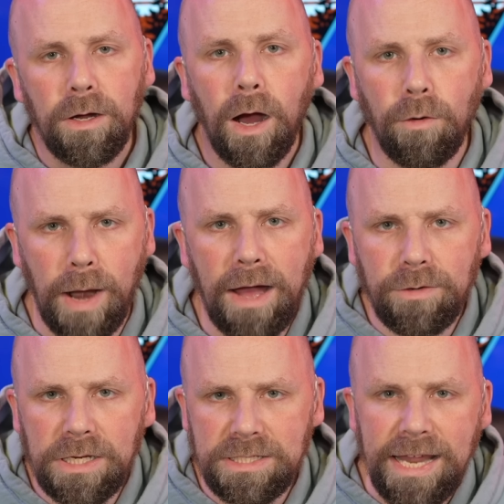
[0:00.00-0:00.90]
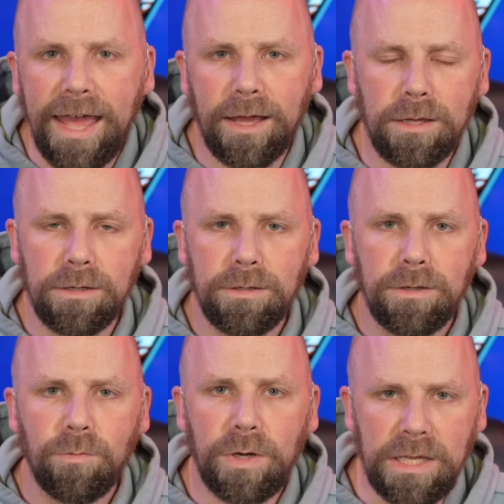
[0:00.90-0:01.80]
around his neck
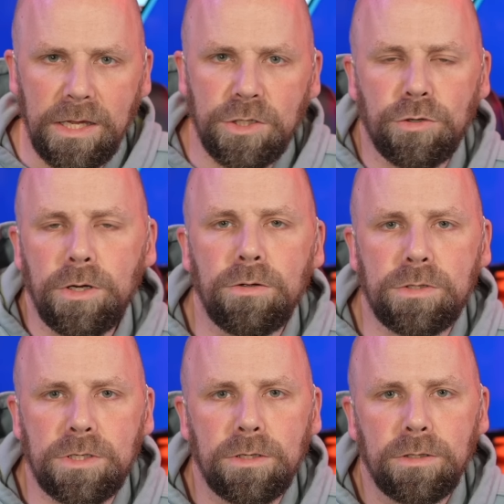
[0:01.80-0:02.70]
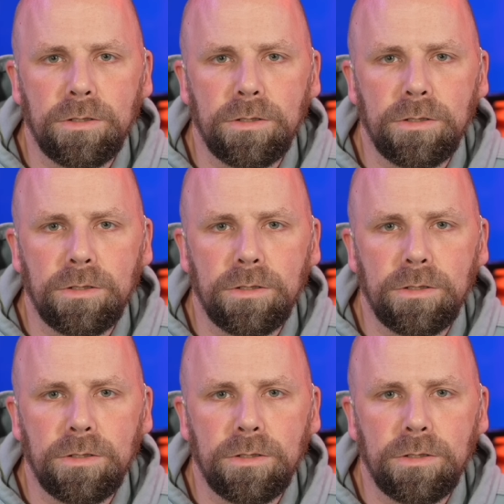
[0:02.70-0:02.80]
when he introduced